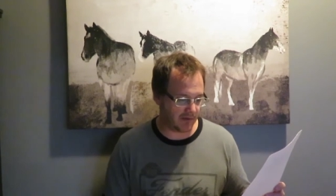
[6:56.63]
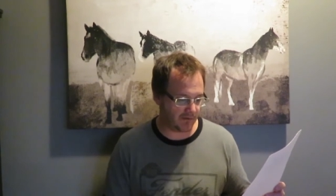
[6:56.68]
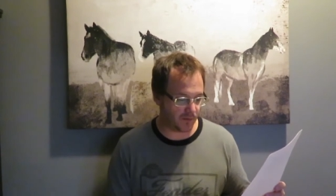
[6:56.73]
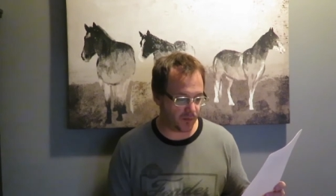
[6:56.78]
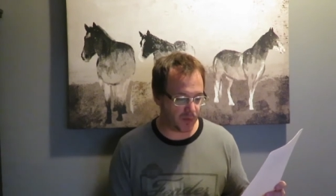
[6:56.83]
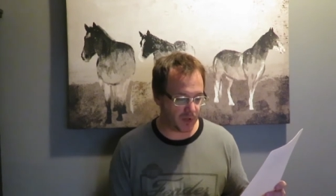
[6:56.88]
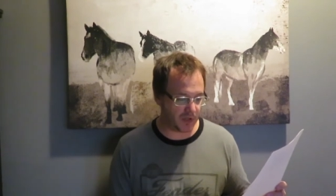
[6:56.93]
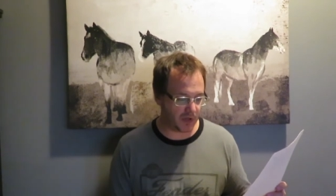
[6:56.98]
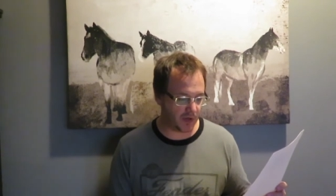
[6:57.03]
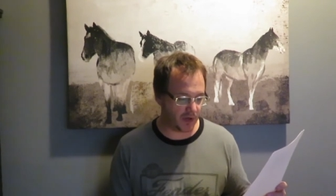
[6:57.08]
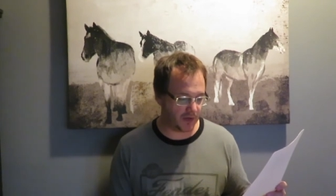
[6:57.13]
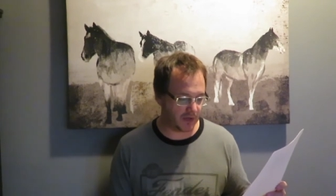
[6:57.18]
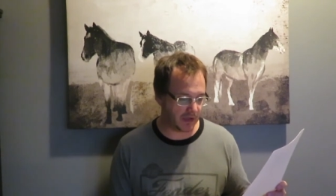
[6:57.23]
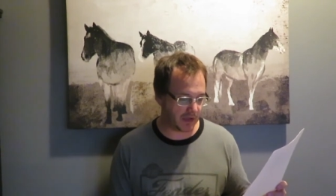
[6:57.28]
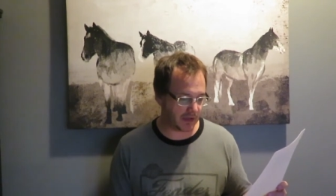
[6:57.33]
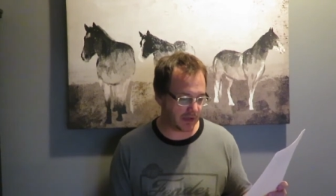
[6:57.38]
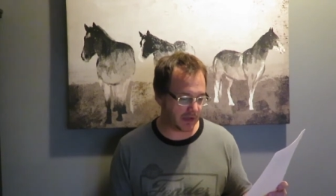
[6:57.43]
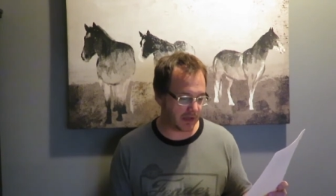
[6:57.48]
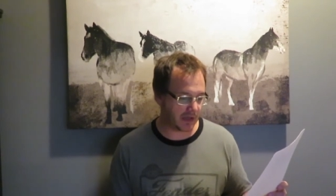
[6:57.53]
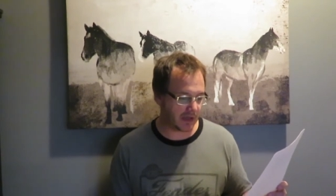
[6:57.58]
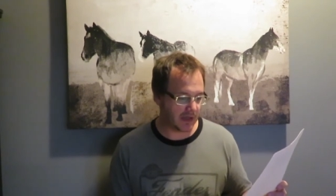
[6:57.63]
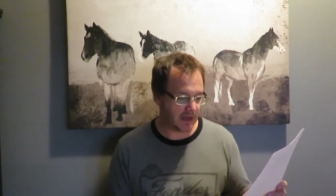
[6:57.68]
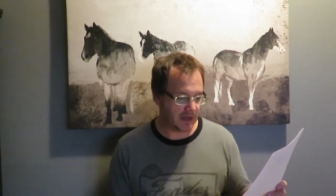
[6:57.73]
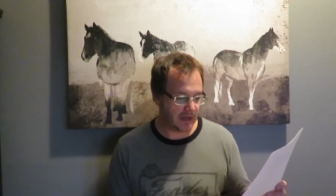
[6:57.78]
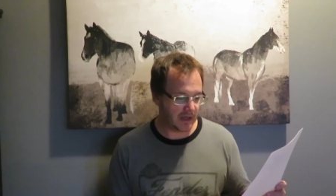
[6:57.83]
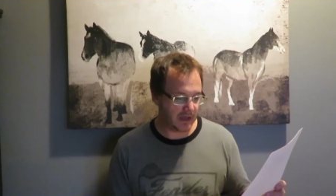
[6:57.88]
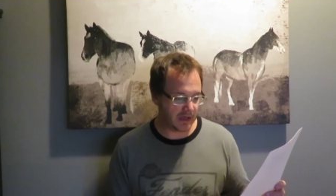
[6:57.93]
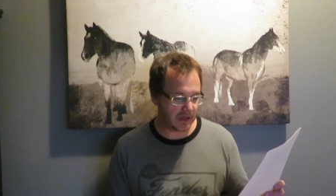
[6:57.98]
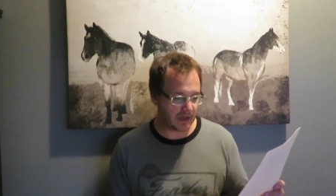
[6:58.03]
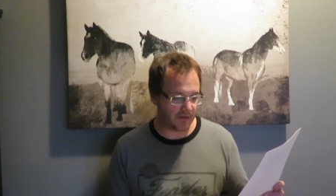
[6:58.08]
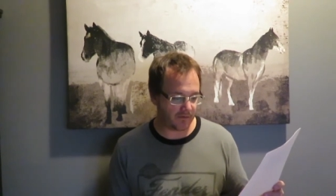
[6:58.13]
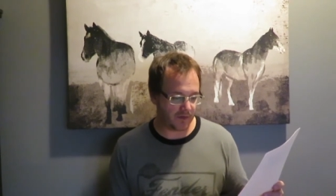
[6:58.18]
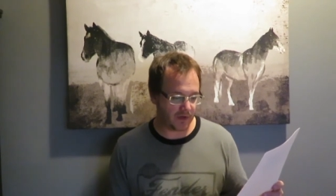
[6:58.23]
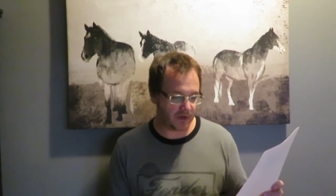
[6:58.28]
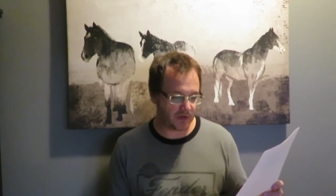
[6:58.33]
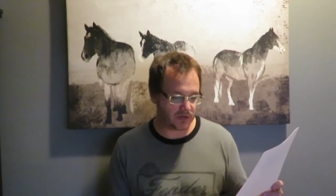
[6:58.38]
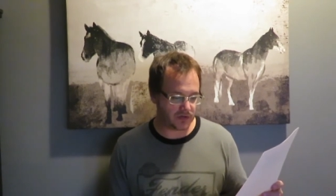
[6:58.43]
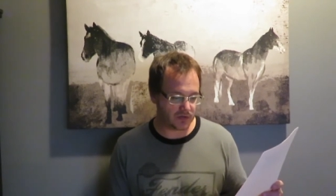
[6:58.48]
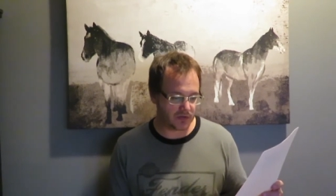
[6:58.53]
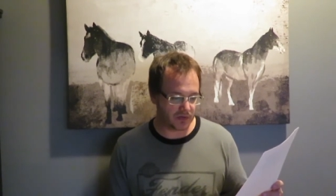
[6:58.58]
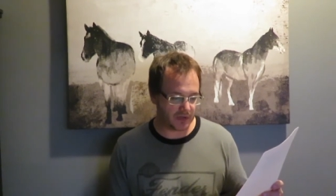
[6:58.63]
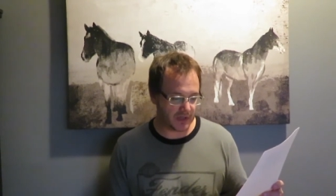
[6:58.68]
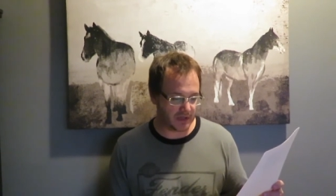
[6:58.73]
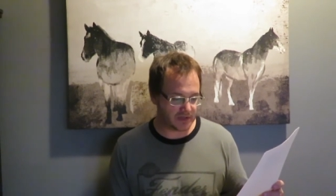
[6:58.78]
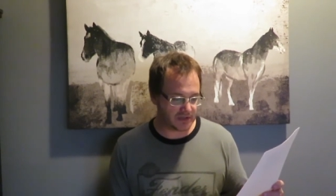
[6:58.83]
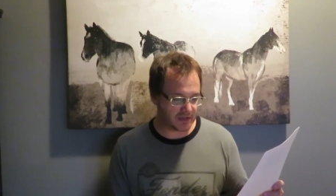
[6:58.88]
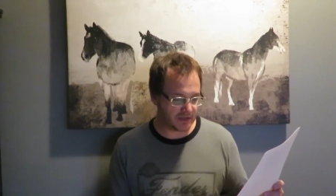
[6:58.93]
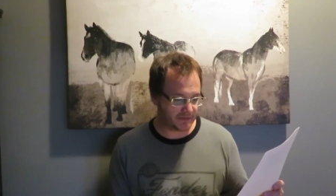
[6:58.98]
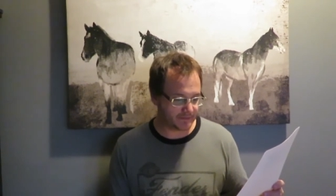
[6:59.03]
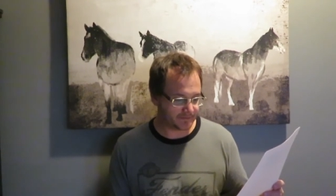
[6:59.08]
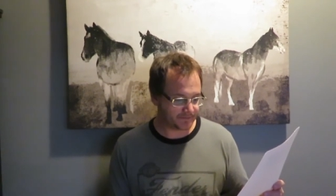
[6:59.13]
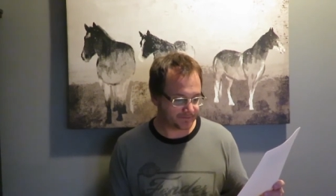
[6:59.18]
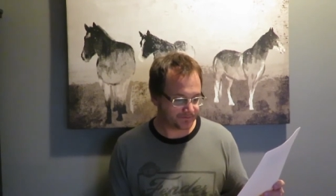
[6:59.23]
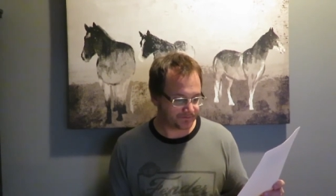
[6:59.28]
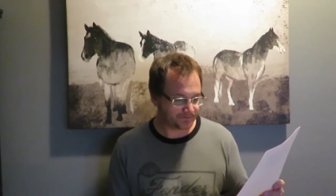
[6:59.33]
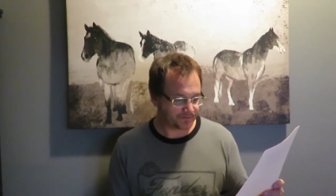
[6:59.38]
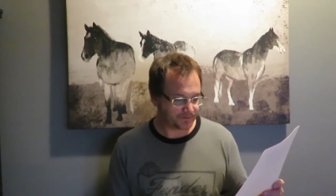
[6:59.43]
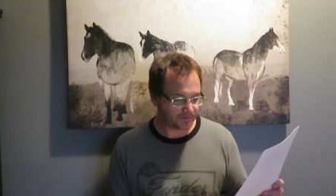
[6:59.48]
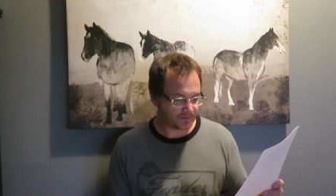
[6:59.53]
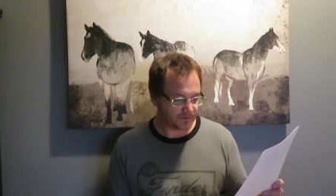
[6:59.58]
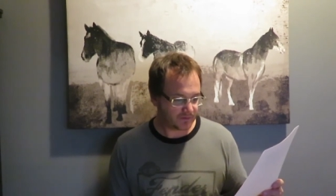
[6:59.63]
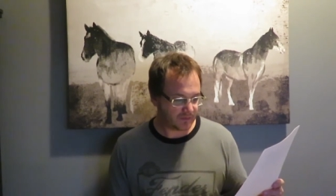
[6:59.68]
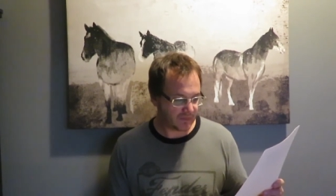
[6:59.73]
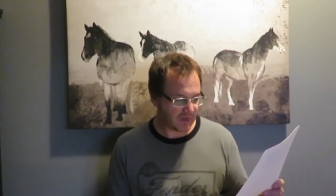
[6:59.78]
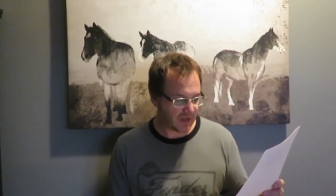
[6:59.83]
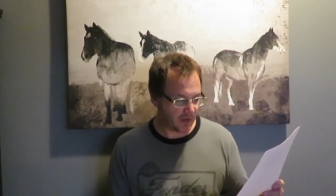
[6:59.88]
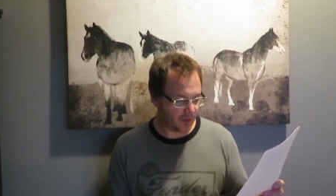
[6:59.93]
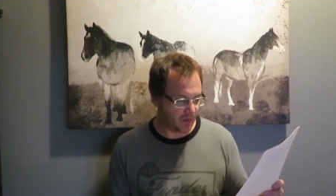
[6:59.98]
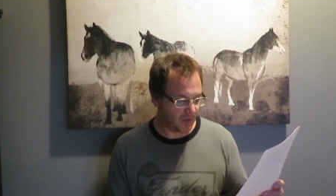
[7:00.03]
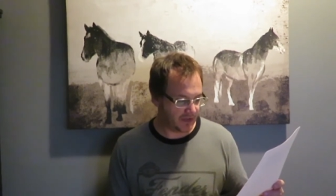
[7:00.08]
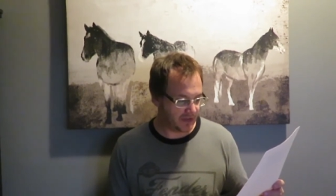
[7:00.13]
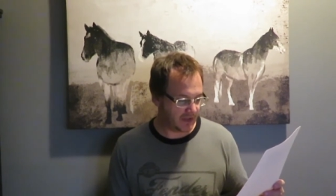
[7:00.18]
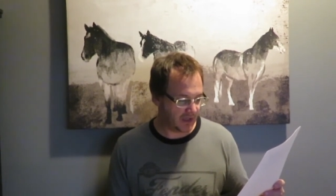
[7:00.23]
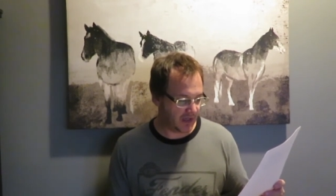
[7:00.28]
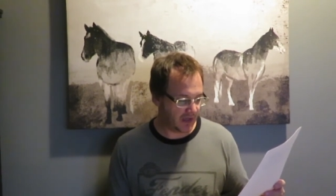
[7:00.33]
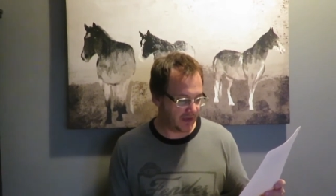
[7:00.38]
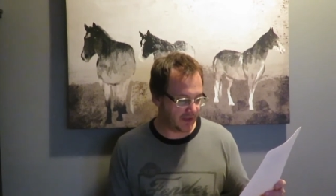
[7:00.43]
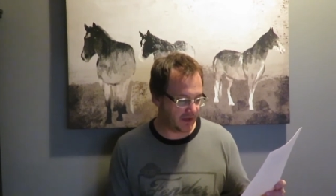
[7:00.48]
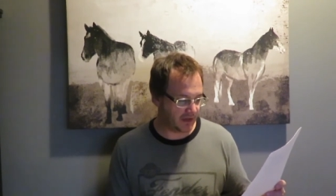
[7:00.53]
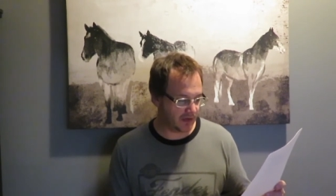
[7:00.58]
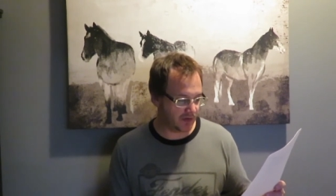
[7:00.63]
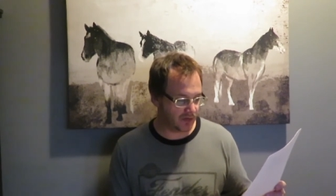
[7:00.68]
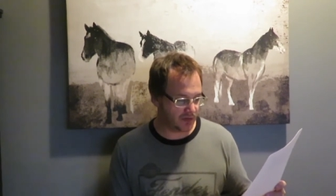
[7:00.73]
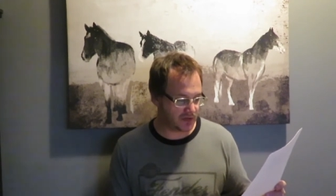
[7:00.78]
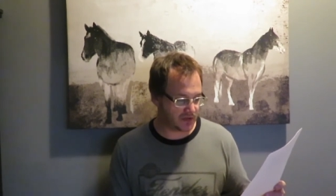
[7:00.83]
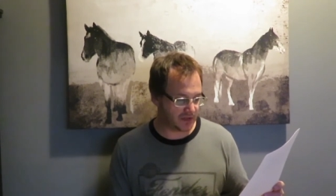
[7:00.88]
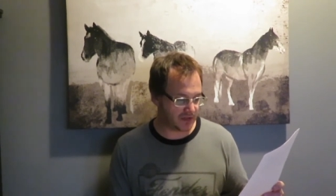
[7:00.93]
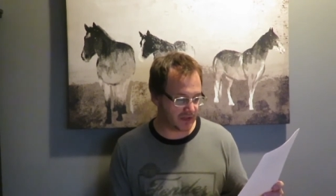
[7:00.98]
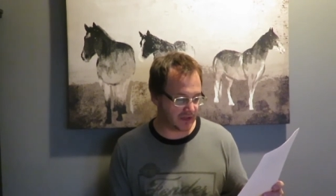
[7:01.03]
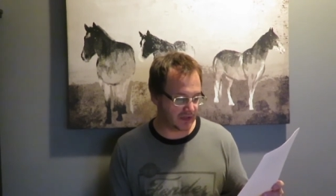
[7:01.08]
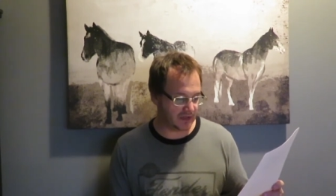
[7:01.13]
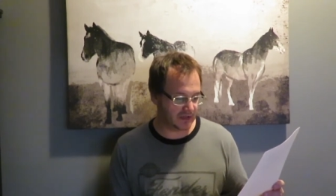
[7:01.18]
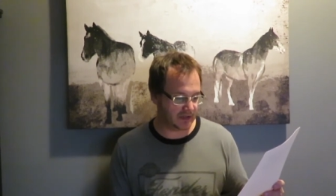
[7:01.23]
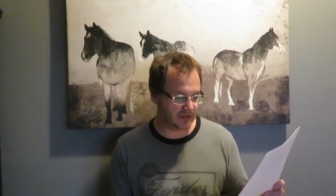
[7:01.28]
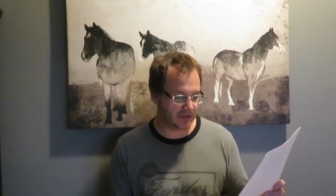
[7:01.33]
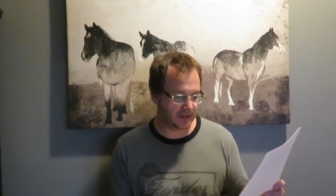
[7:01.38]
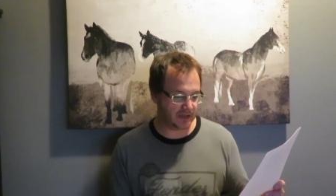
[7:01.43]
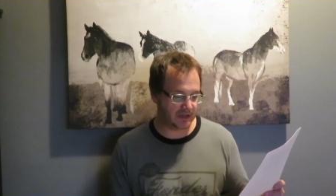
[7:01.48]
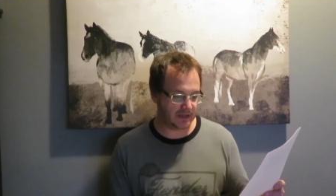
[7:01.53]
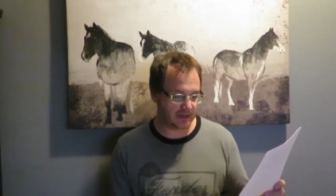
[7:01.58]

everybody on this list is definitely a true legend, but uh, I think Lucha